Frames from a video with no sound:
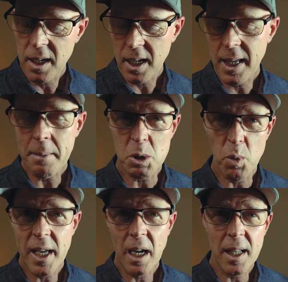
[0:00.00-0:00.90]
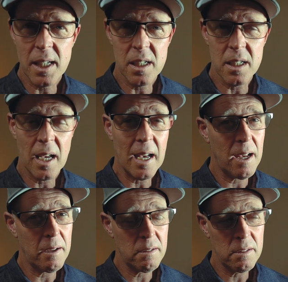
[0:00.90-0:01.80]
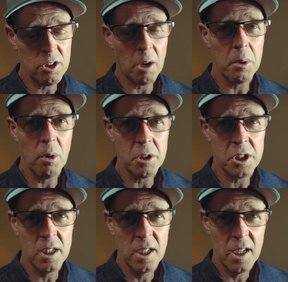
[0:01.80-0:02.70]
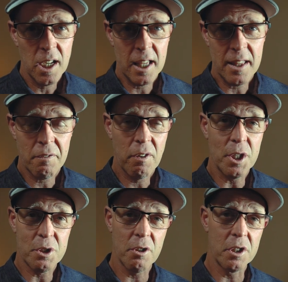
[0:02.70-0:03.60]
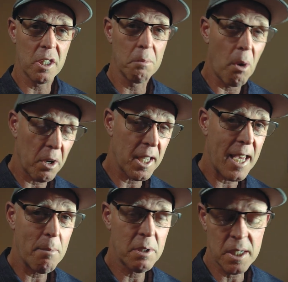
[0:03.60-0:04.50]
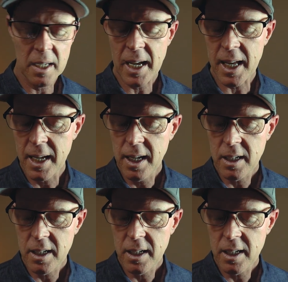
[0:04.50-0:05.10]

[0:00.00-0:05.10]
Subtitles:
Mzuiko lenses are top notch, and that flows through to the modern cameras today.